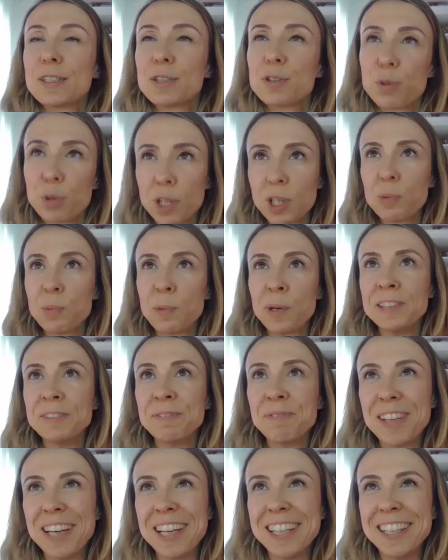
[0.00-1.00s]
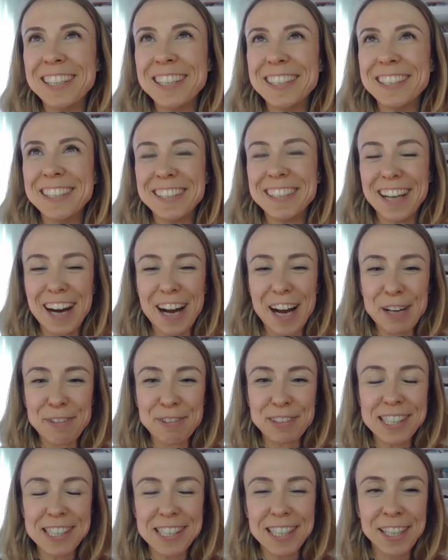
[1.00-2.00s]
a tricky one. I
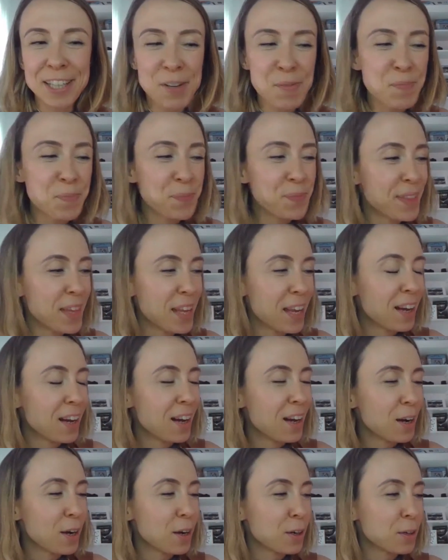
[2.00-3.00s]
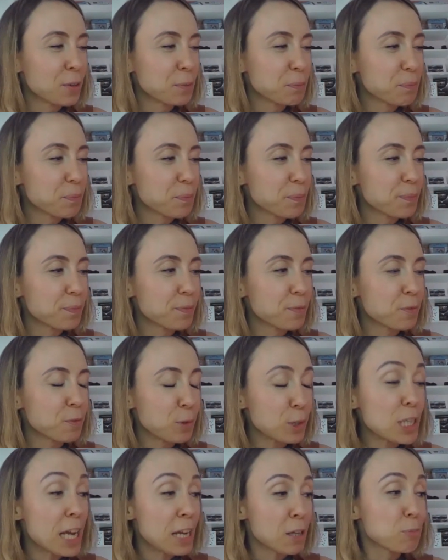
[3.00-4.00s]
would say
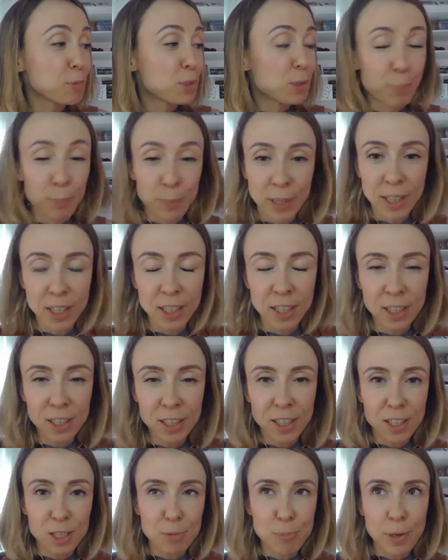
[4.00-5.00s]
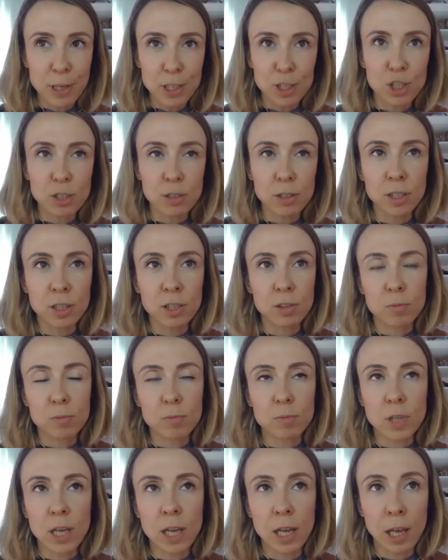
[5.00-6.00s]
what helped me, especially
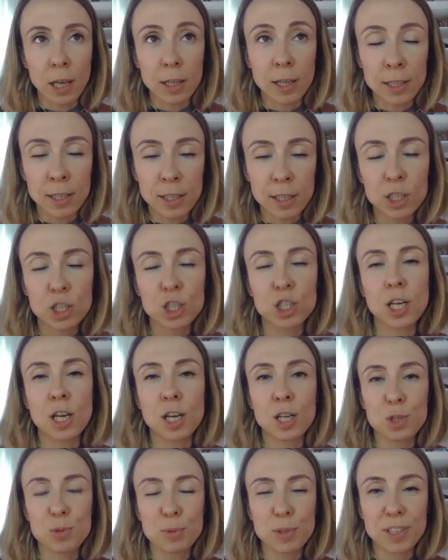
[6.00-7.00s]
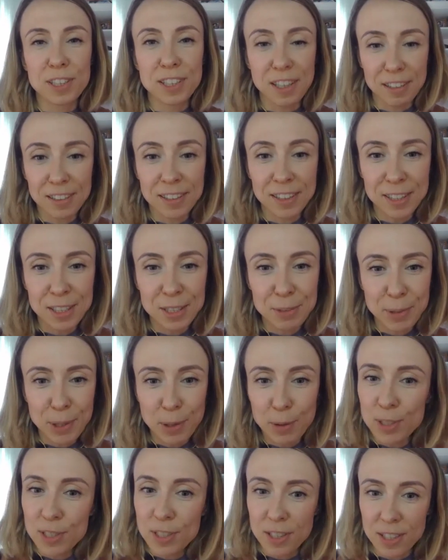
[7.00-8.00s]
an exchange with the colleagues,
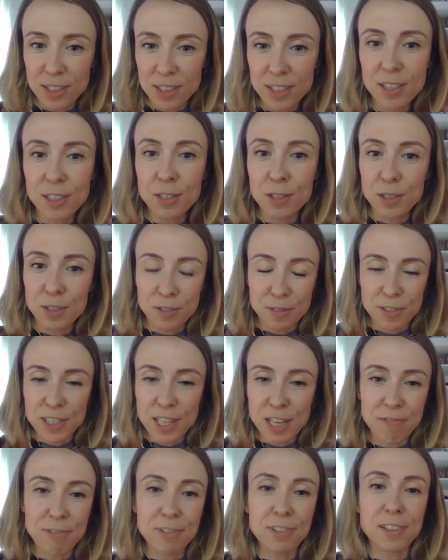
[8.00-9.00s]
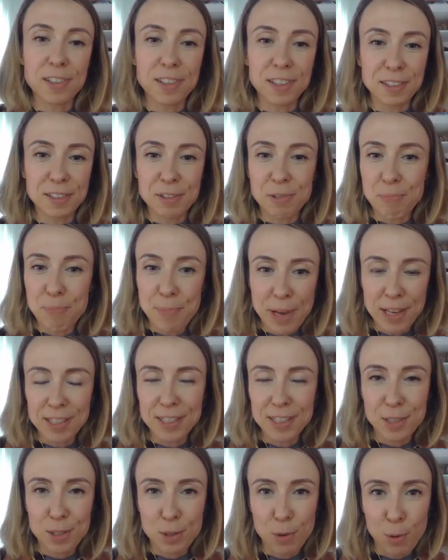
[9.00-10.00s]
because this is definitely the
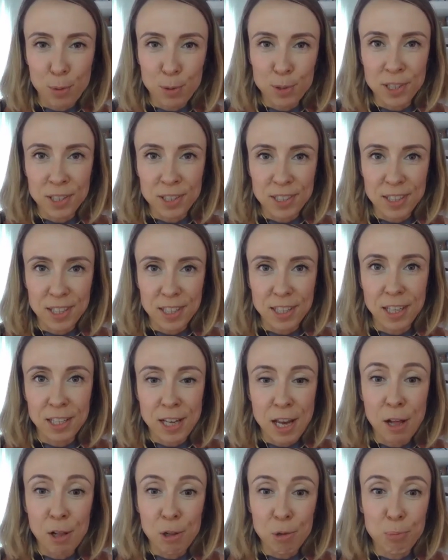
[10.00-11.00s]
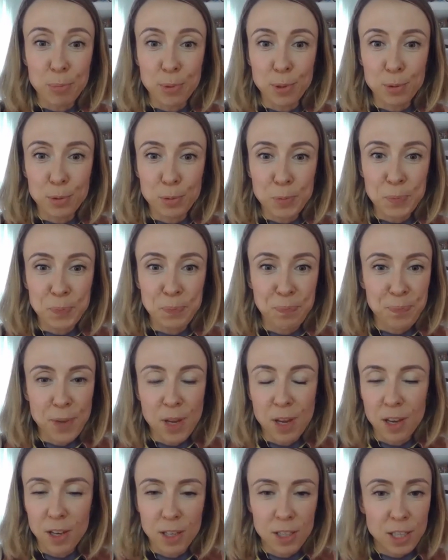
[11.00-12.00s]
best audience that can help you.
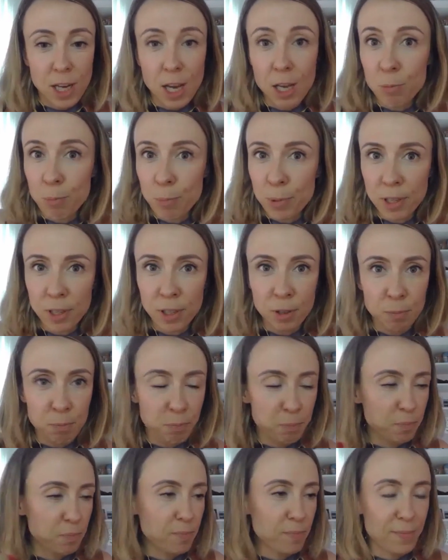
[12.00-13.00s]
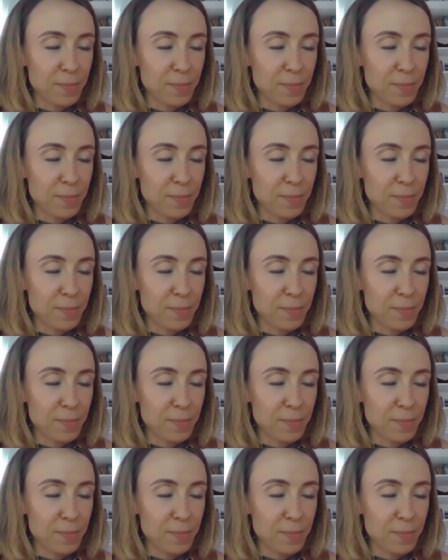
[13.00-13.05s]
Mm-hmm. It can be